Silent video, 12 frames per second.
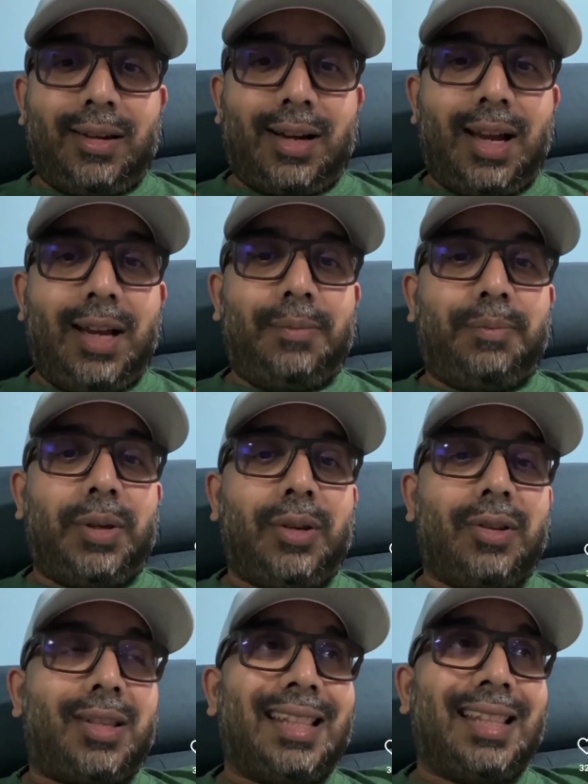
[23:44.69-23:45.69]
Alright,
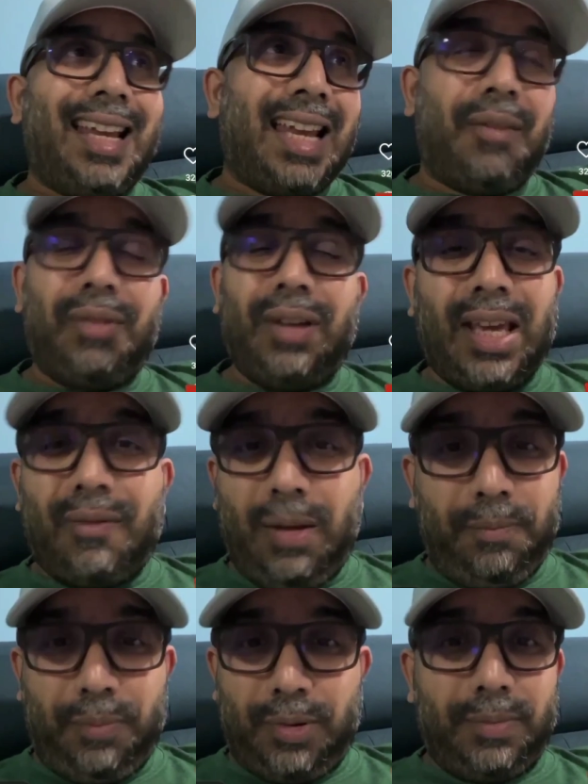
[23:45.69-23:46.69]
because they never gave
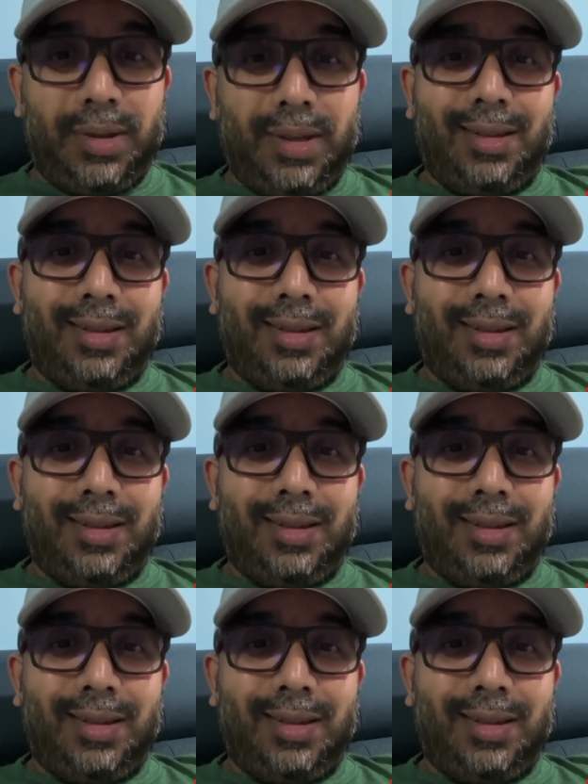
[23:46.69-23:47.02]
up on me.